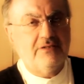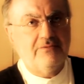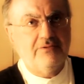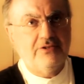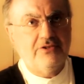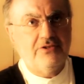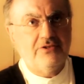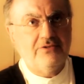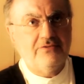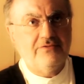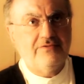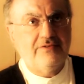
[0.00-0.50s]
in
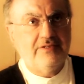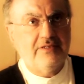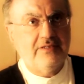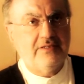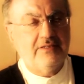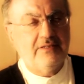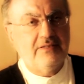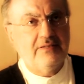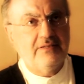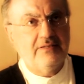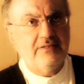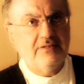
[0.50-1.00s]
which you
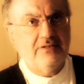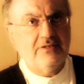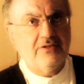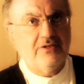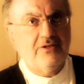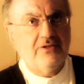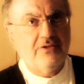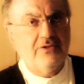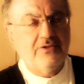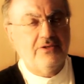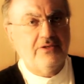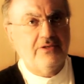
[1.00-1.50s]
feel
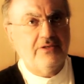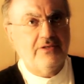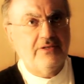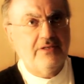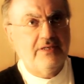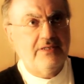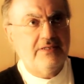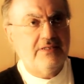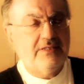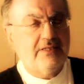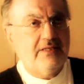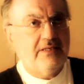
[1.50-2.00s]
secure.
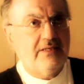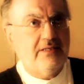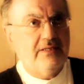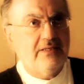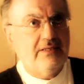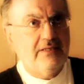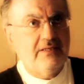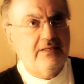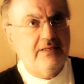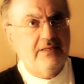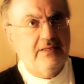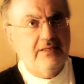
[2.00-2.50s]
It's
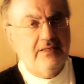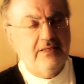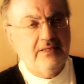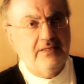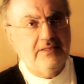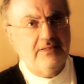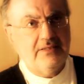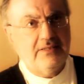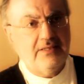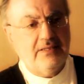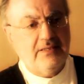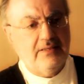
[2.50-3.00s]

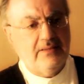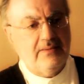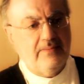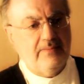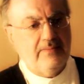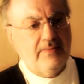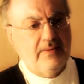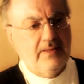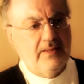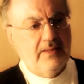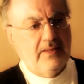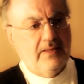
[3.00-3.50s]
an
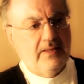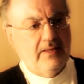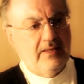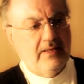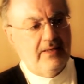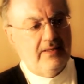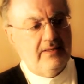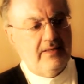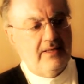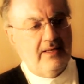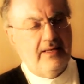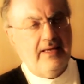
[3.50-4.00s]

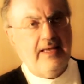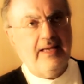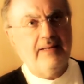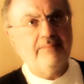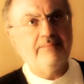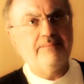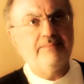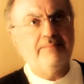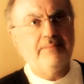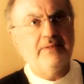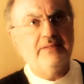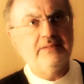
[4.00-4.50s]

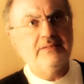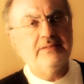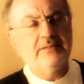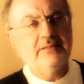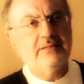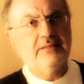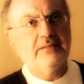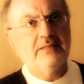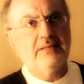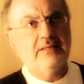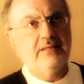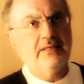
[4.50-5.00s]

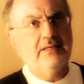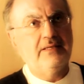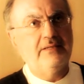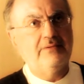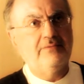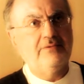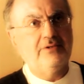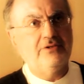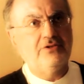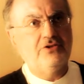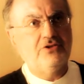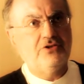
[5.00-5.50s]
encampment
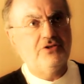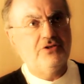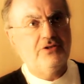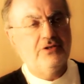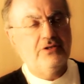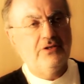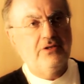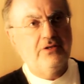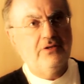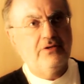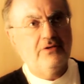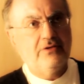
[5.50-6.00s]
in which
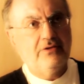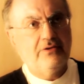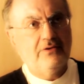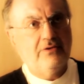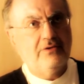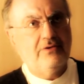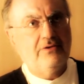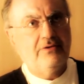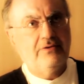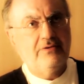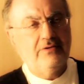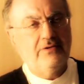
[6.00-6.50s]

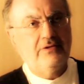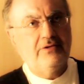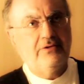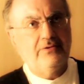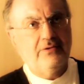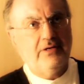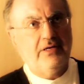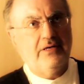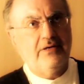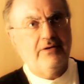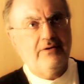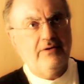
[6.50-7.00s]

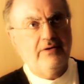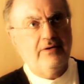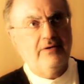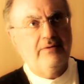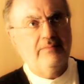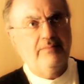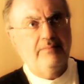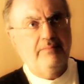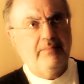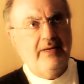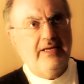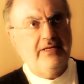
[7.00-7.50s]
you are
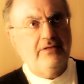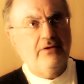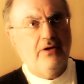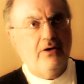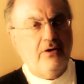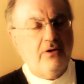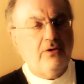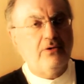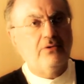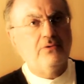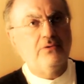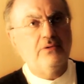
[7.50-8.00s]
made
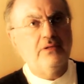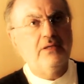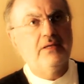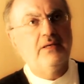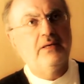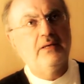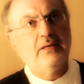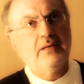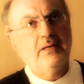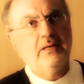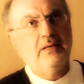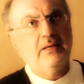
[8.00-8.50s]
whole
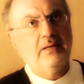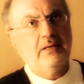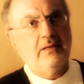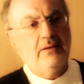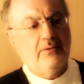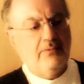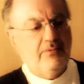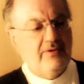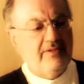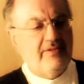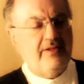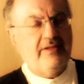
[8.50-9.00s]

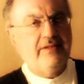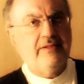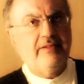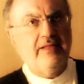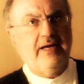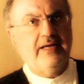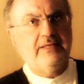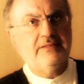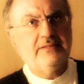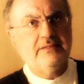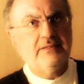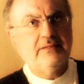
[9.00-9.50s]
within
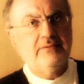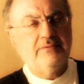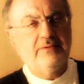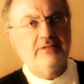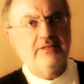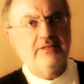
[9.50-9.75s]
that